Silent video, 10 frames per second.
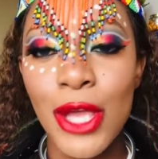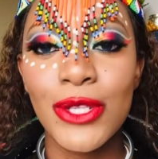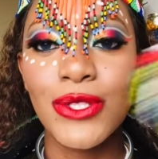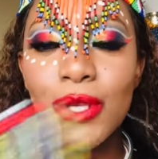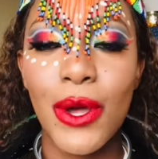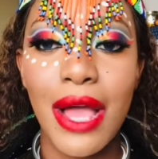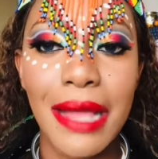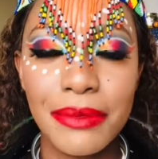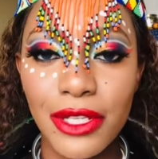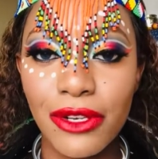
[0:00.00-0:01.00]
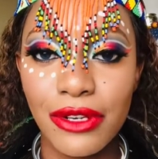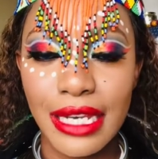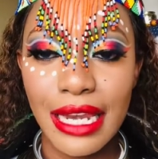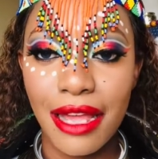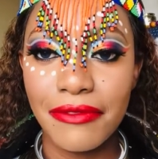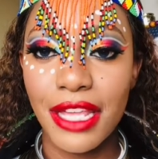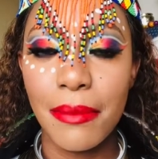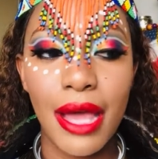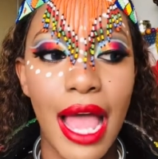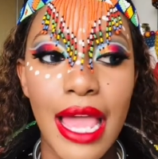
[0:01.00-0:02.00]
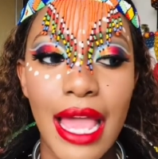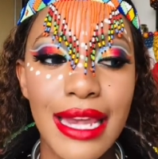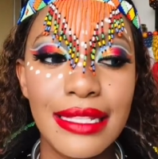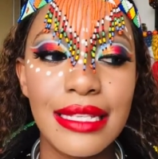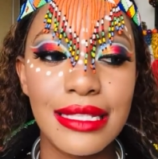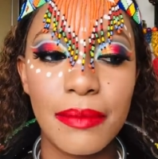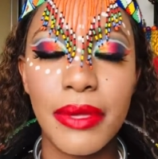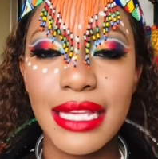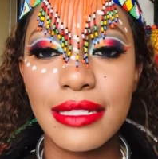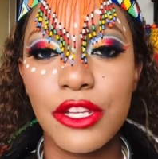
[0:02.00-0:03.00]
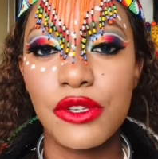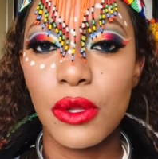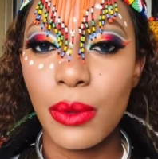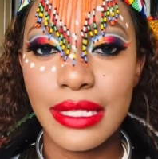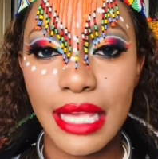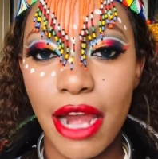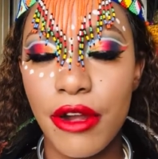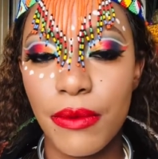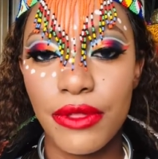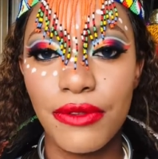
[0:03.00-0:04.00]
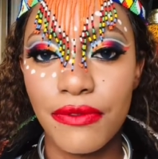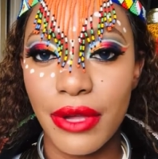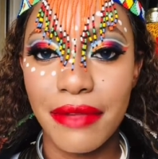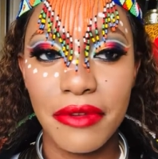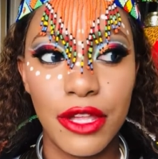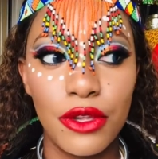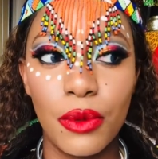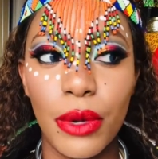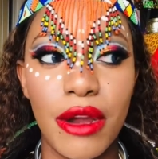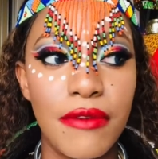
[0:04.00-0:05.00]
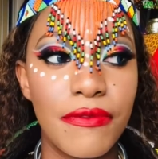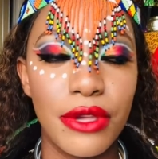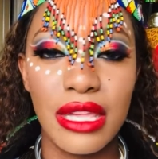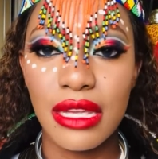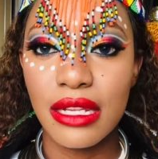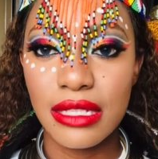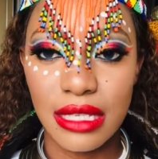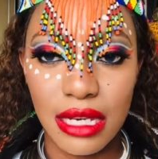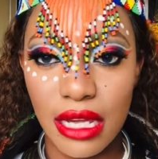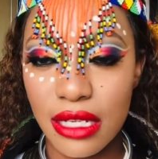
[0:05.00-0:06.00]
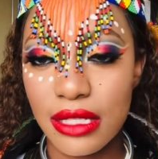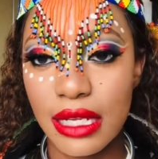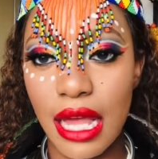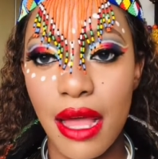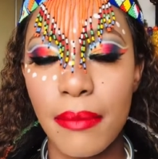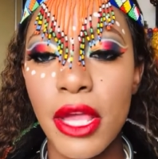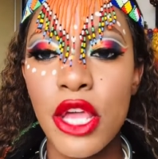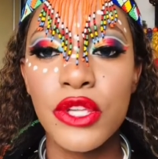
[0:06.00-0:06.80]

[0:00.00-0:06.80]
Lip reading: So absolutely love them. It's a piece that you'll always carry with you forever. You'll wear it for years and years to come.